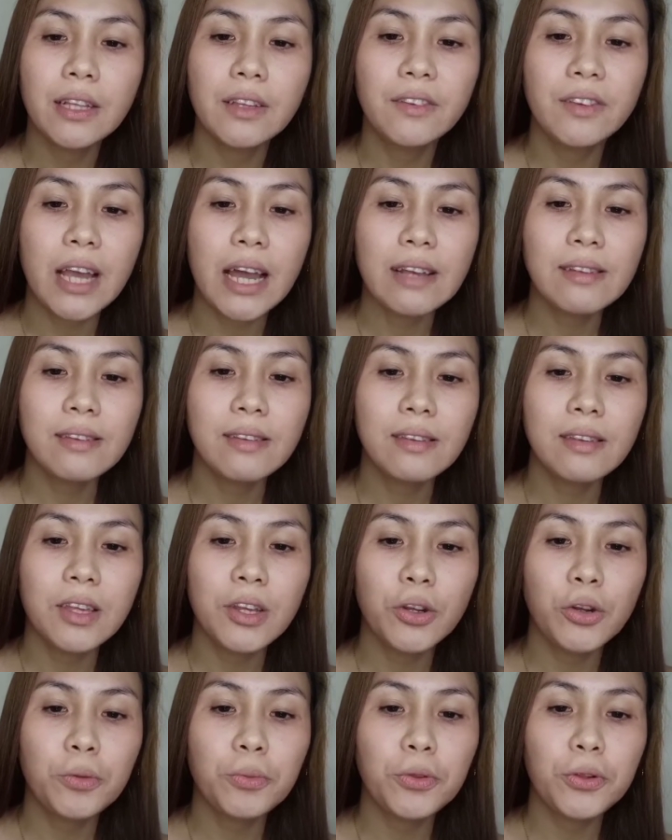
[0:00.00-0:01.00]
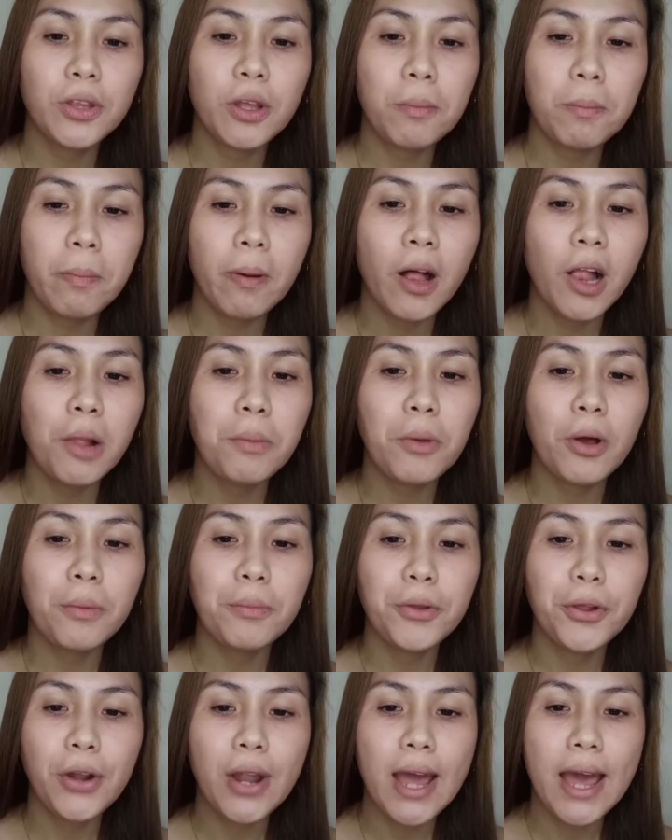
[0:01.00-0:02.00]
JAS serum to the palm
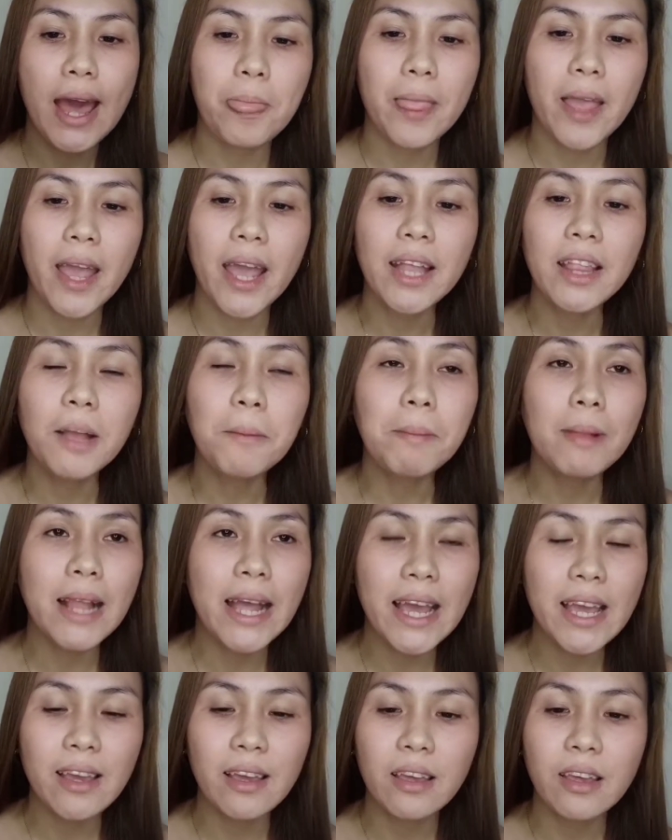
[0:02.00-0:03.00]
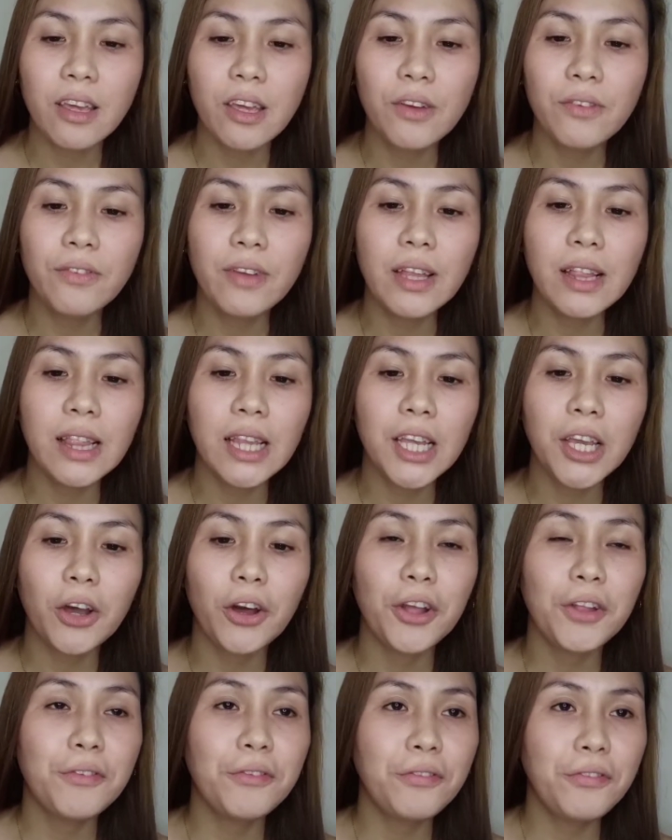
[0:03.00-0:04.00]
of your hand. And apply evenly
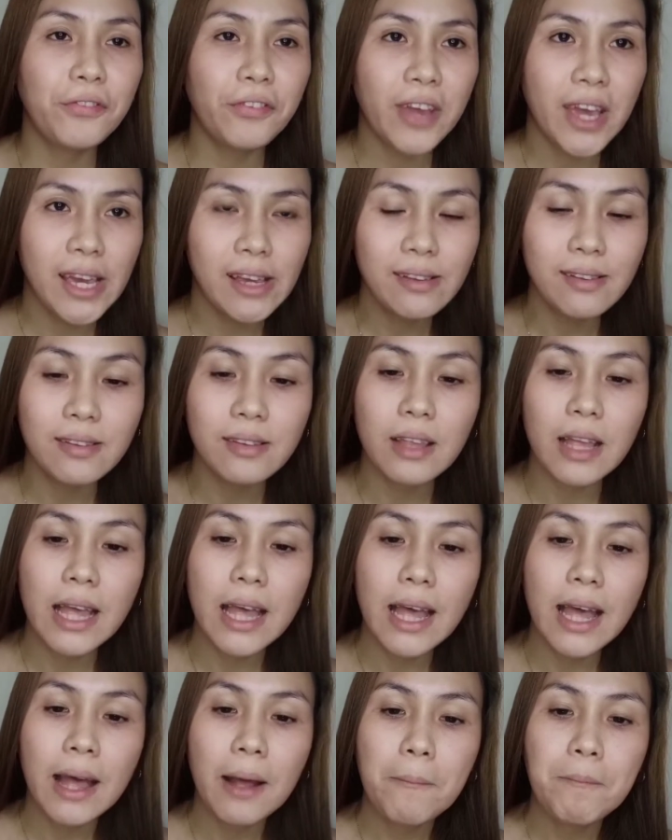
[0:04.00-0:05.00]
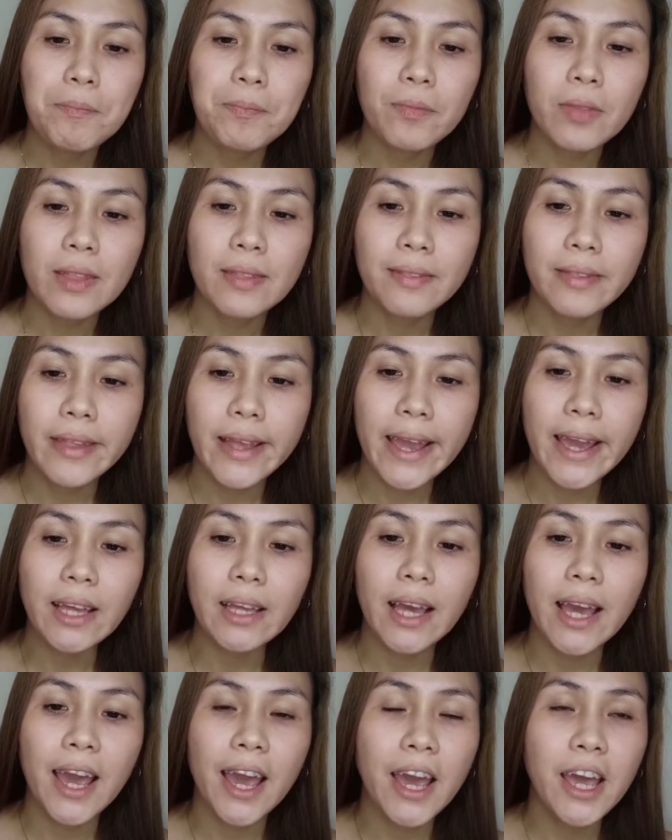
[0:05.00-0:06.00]
on face,
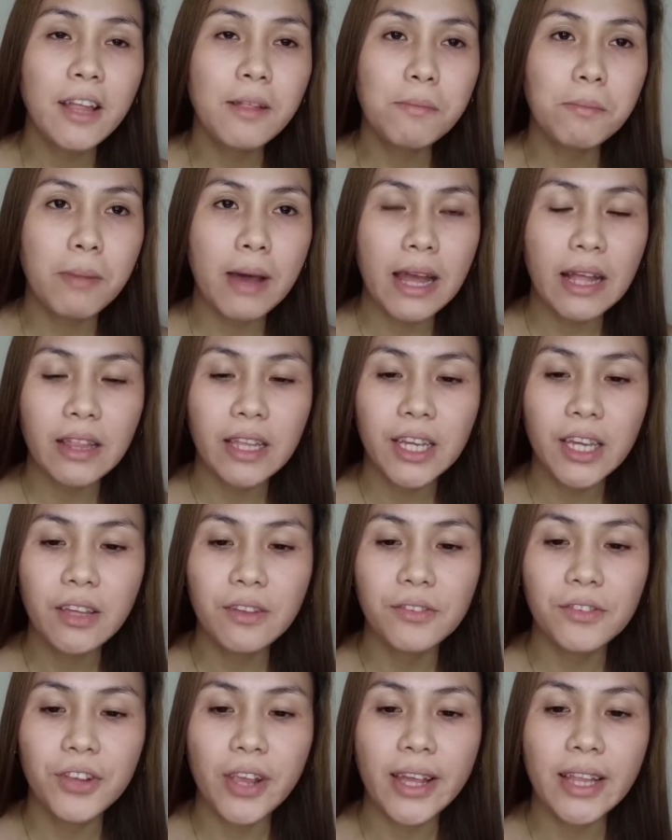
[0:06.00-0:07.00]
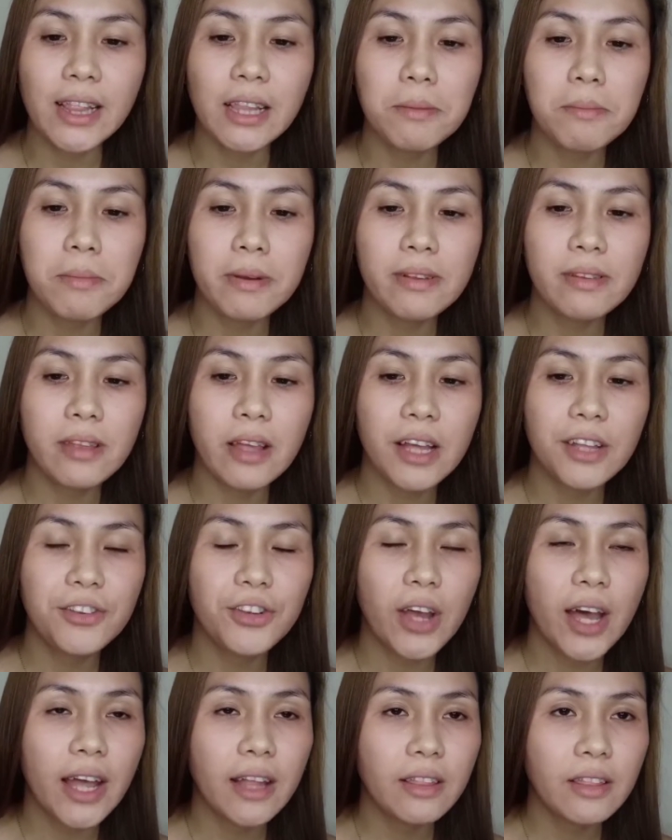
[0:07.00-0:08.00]
neck and body, gently massage
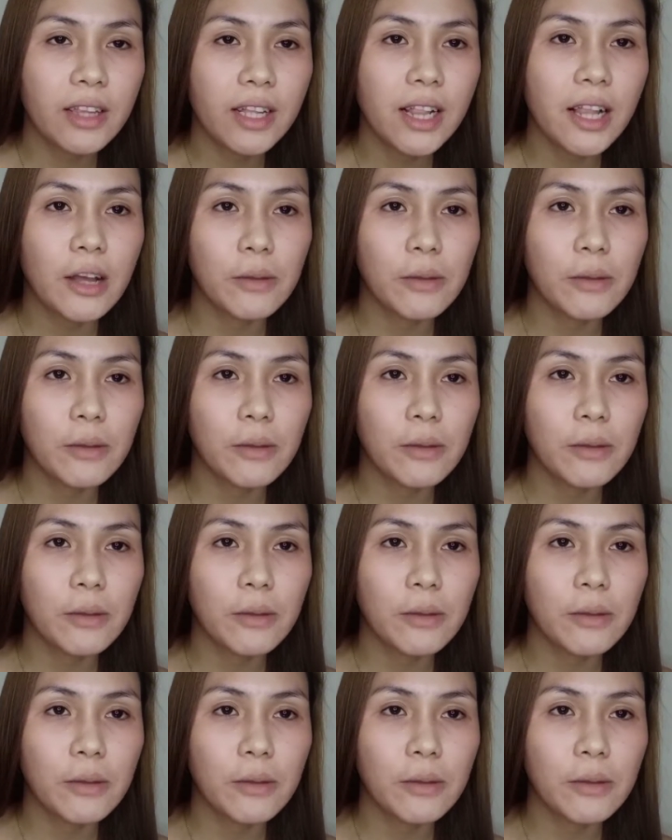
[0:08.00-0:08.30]
until